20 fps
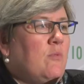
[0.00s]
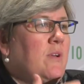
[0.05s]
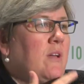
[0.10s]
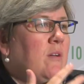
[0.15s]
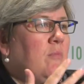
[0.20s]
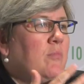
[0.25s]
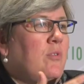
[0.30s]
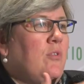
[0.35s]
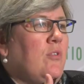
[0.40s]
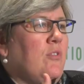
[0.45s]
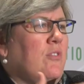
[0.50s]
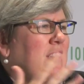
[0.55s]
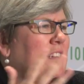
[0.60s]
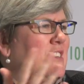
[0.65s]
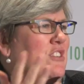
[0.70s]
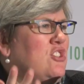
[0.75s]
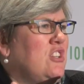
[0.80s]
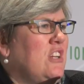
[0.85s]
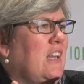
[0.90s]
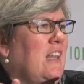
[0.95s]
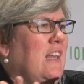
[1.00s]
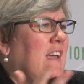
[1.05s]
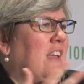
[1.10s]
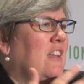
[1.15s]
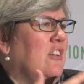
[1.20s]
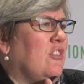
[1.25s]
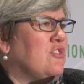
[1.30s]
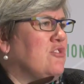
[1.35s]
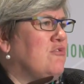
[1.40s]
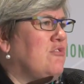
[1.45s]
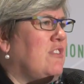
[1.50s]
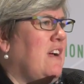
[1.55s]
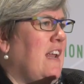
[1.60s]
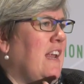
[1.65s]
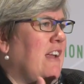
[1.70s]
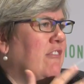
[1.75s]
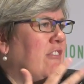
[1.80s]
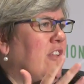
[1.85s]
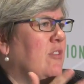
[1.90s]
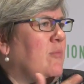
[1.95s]
will be important in Chile and
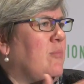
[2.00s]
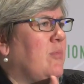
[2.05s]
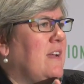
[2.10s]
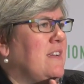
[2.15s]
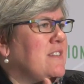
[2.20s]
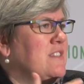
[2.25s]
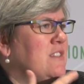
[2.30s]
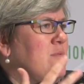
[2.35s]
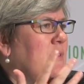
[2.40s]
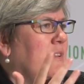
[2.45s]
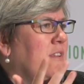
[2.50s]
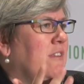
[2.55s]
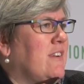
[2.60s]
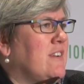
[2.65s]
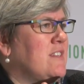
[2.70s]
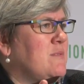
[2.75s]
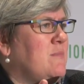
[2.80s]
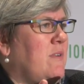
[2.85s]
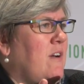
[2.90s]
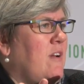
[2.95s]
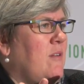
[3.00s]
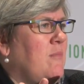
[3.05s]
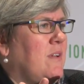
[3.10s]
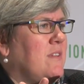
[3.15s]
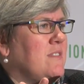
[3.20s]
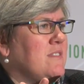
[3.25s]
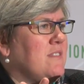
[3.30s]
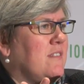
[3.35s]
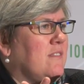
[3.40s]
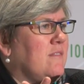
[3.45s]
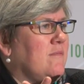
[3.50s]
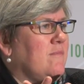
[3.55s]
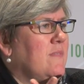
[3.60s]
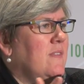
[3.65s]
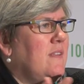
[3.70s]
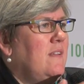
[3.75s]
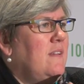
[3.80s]
Australia and other places where they're experimenting.